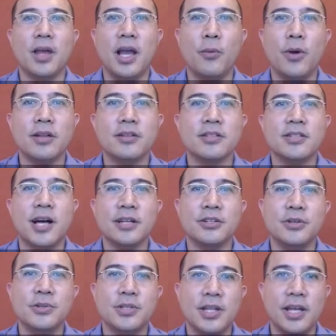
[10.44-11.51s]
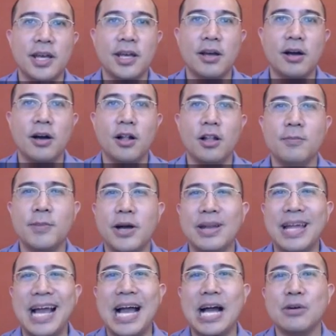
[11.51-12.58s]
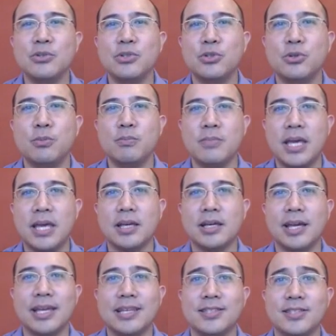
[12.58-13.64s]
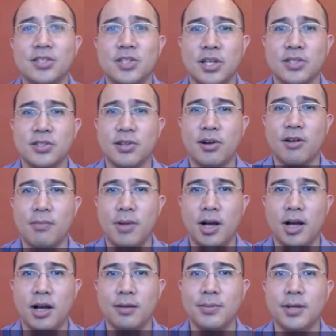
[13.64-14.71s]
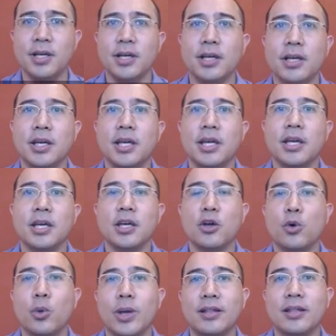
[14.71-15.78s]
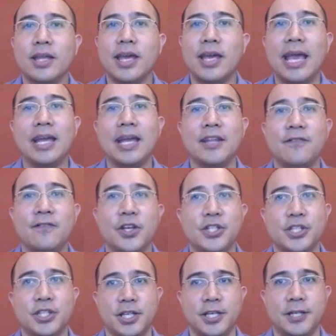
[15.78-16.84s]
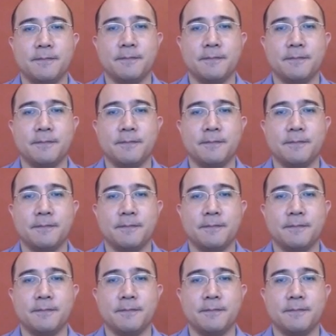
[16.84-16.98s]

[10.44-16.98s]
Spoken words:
I wanted to talk to you today all about how to make a 6-star mob quickly and efficiently.